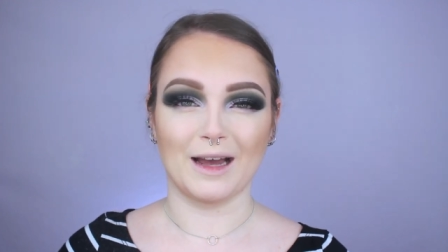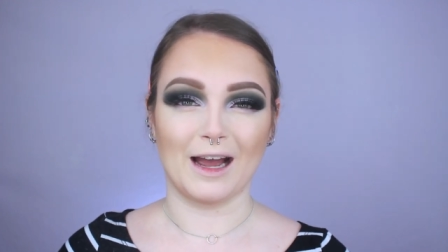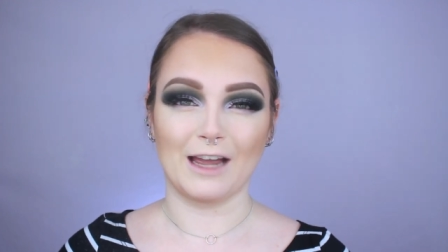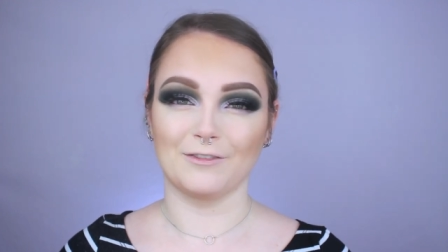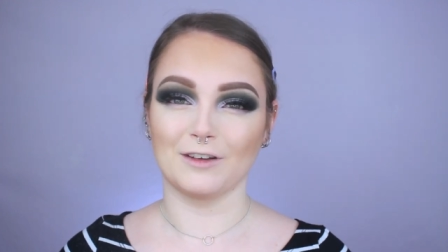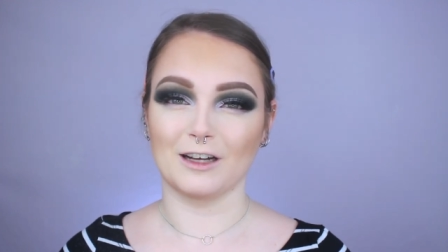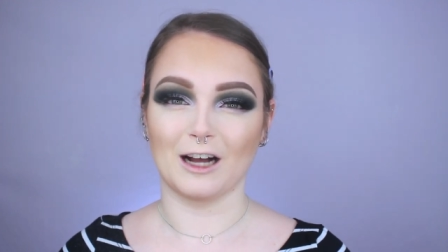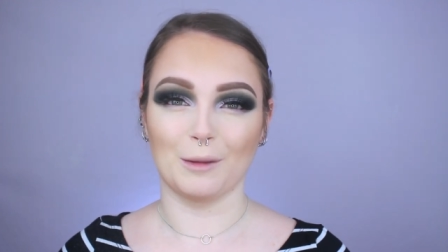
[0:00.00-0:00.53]
I
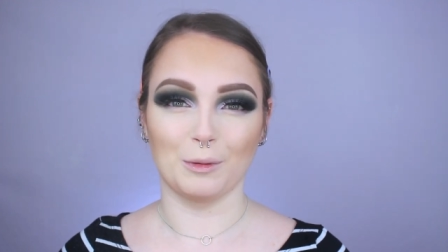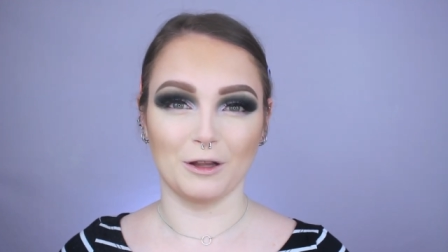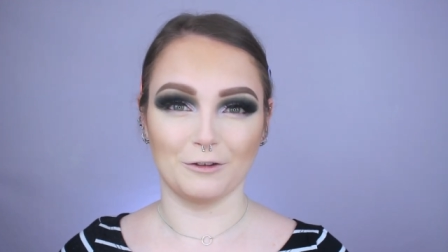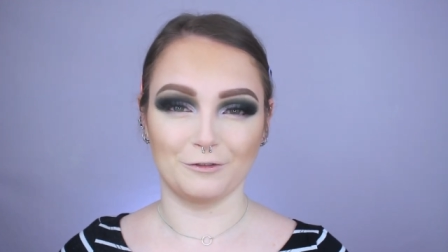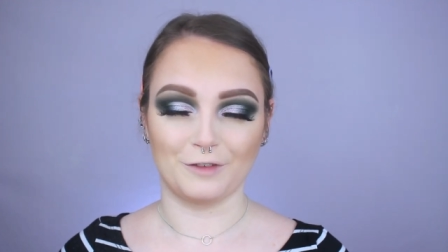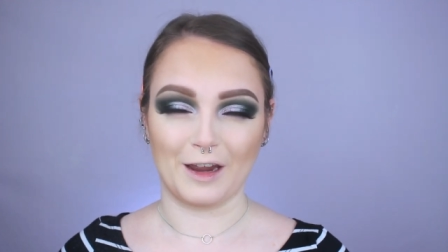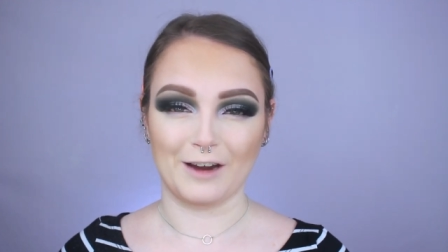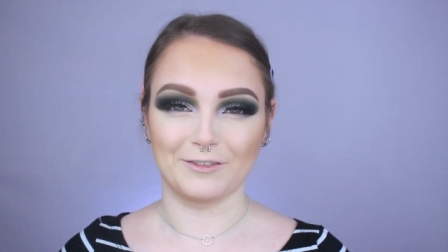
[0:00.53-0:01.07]
have a couple
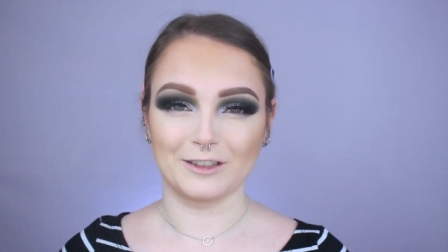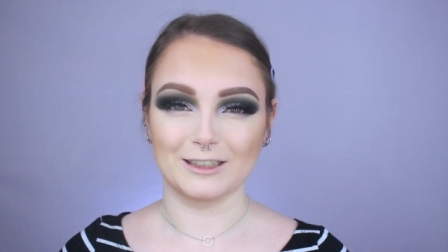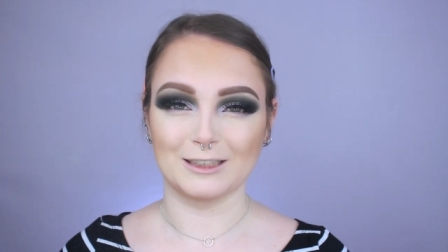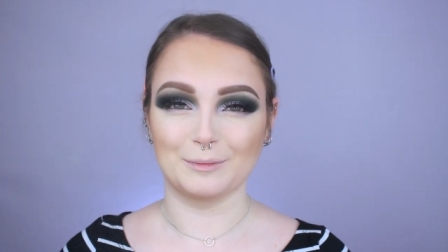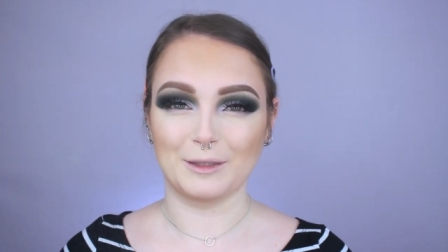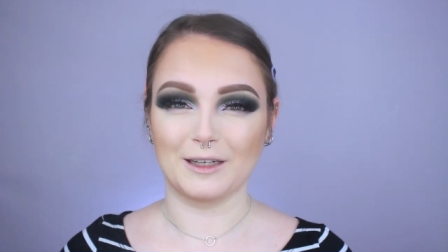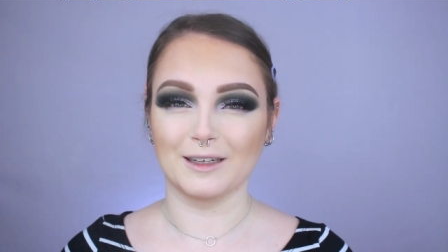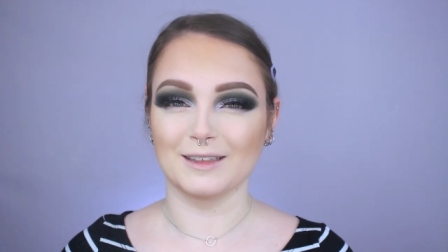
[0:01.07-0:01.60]
of
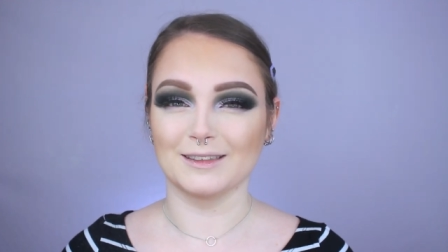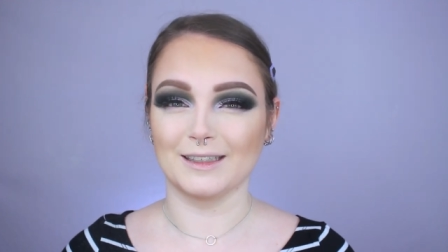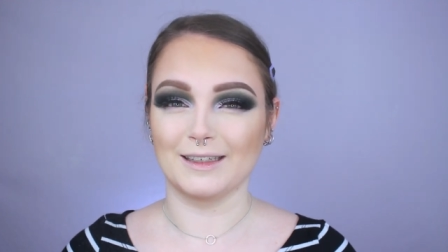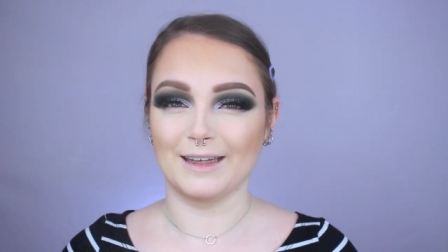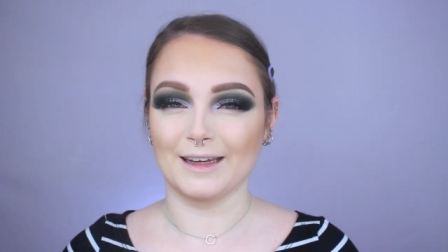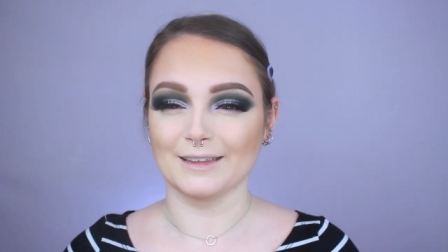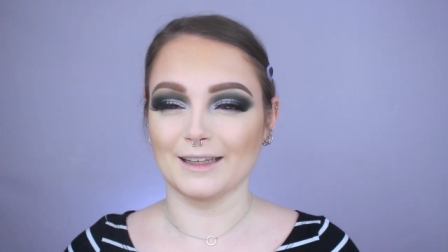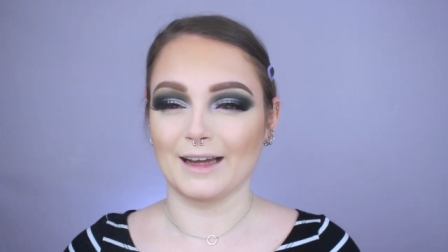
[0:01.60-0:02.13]
favorites because
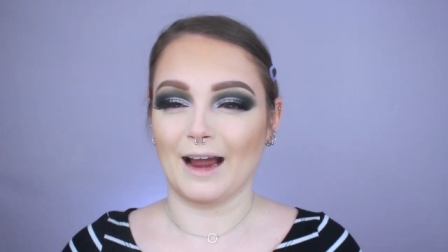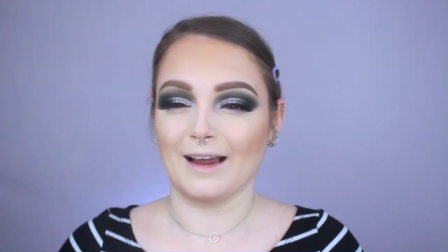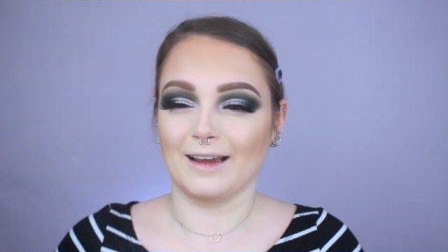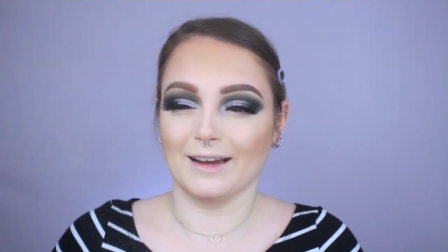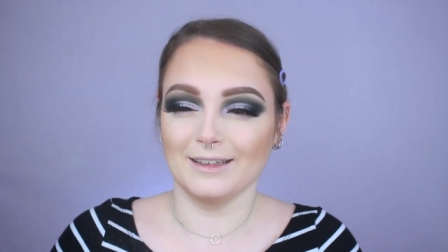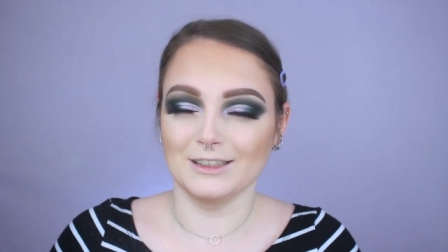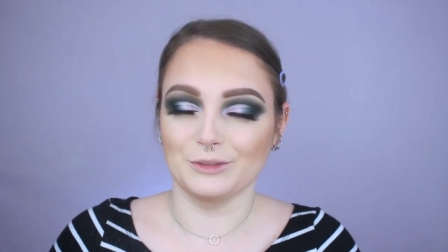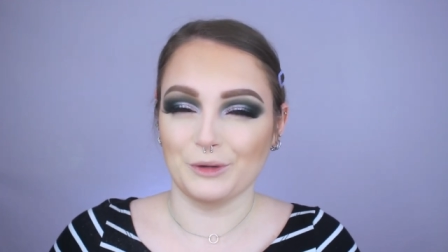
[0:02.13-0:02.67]
again, like I
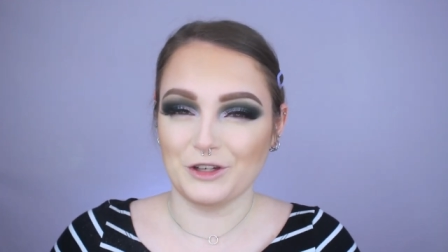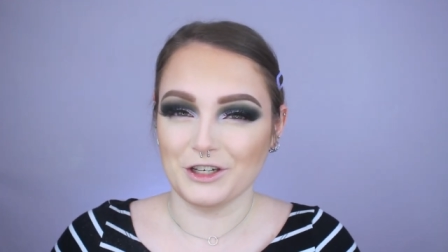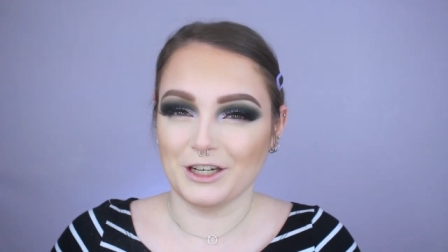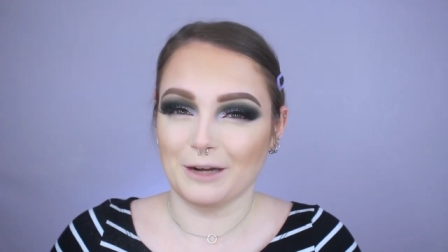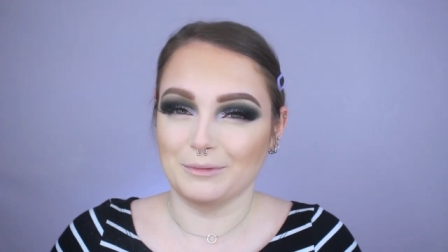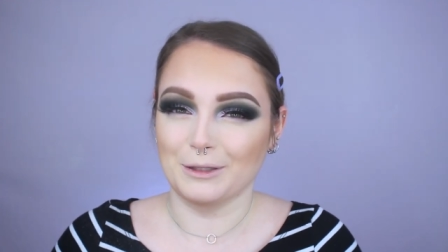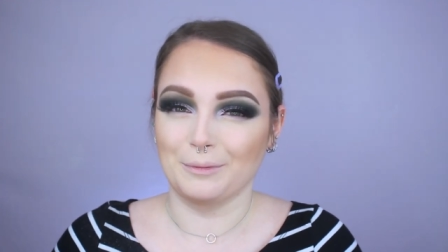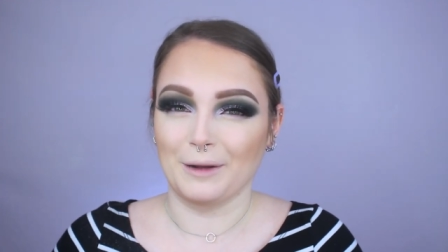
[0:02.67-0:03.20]
kind of switch it
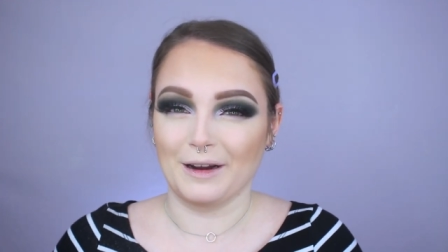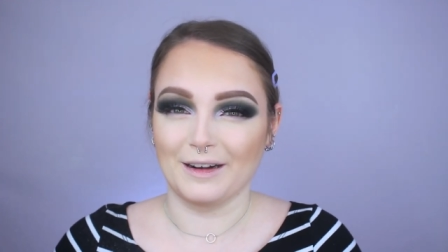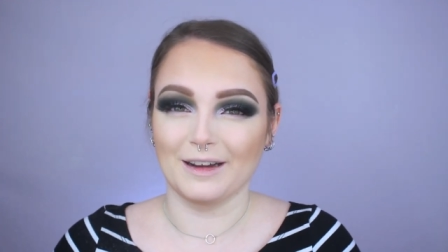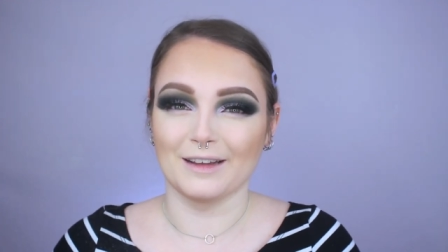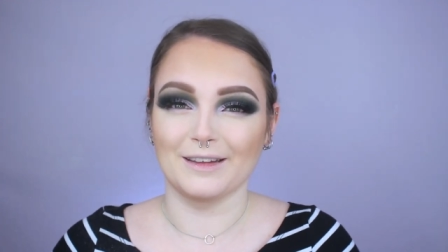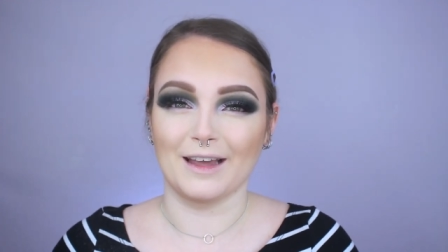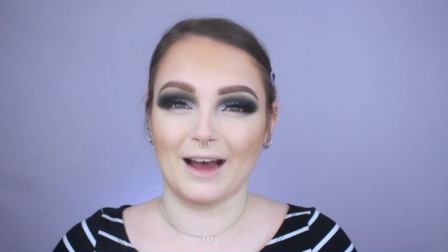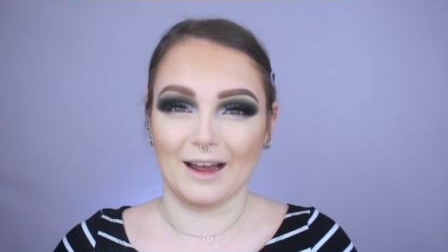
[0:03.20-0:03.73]
up depending
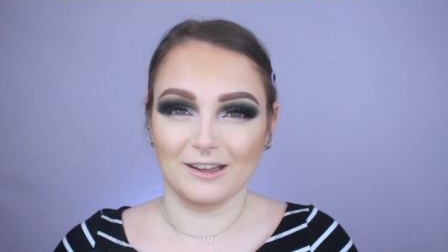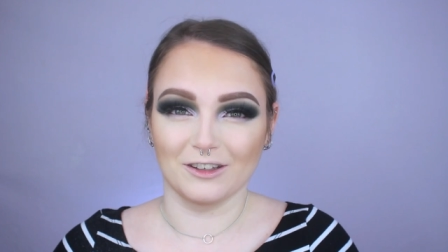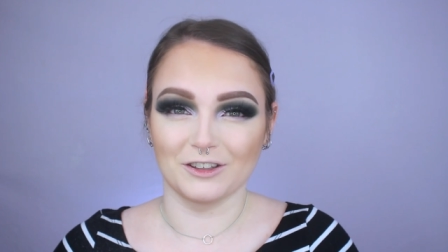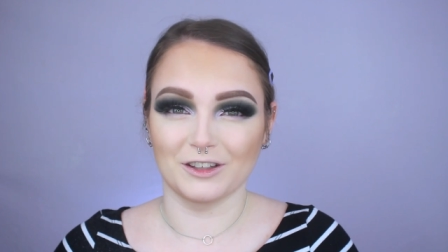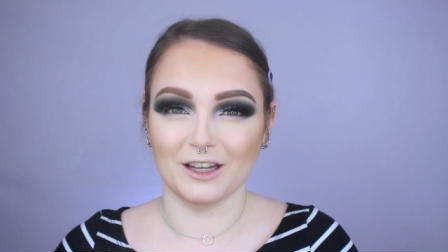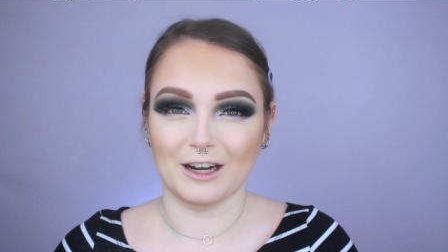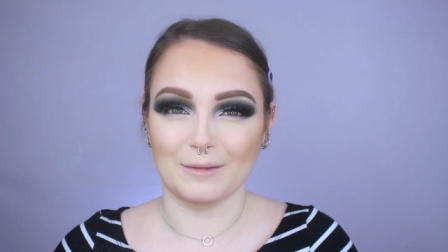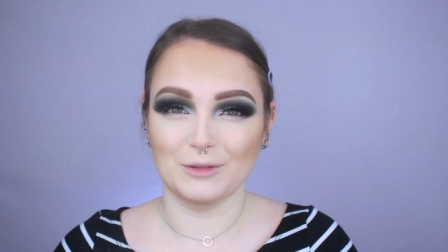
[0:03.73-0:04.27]
on the eye
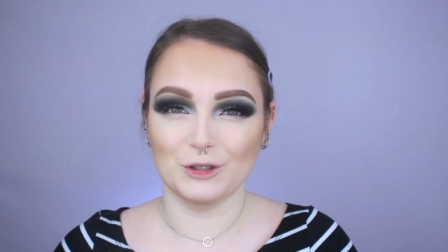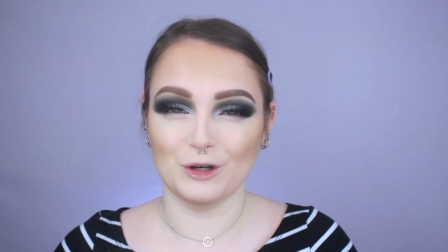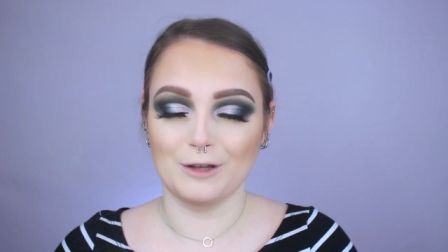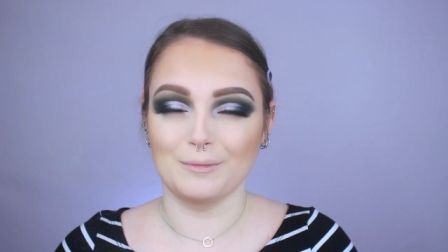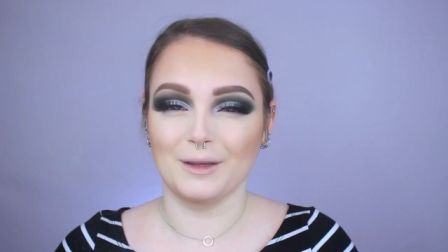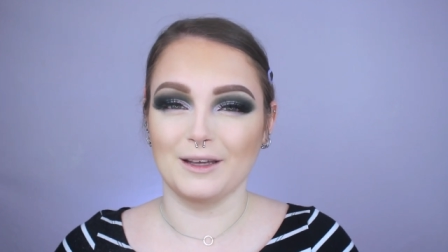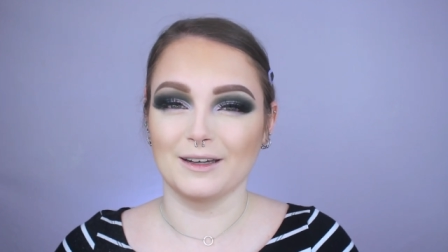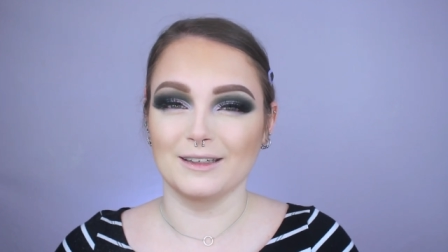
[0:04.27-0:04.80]
look that I'm
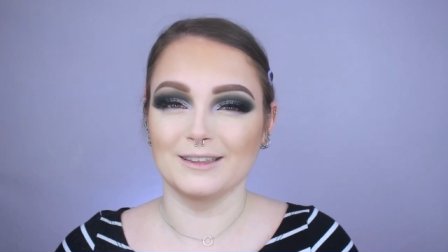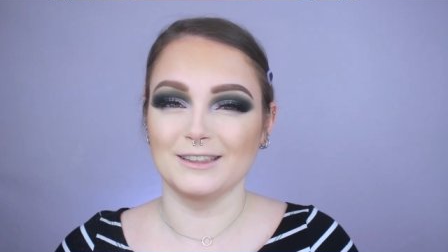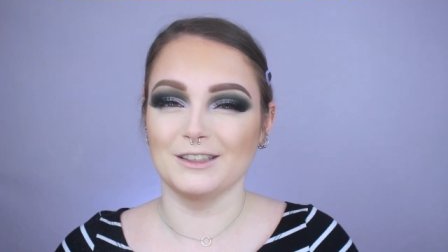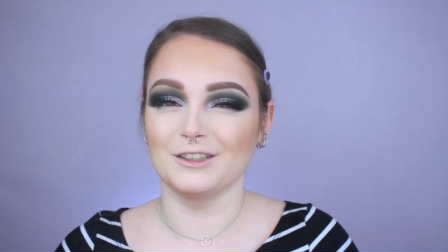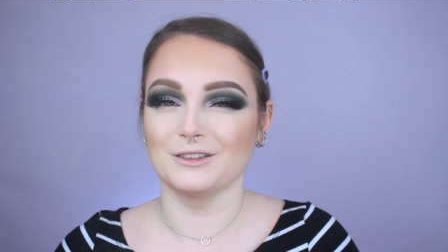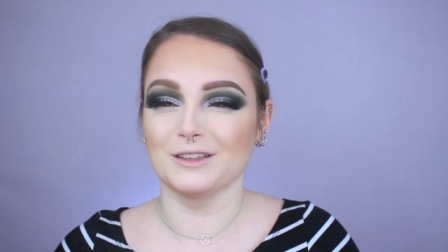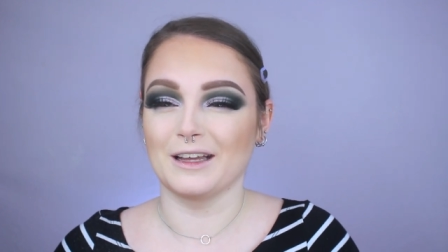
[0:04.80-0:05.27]
doing because, you know,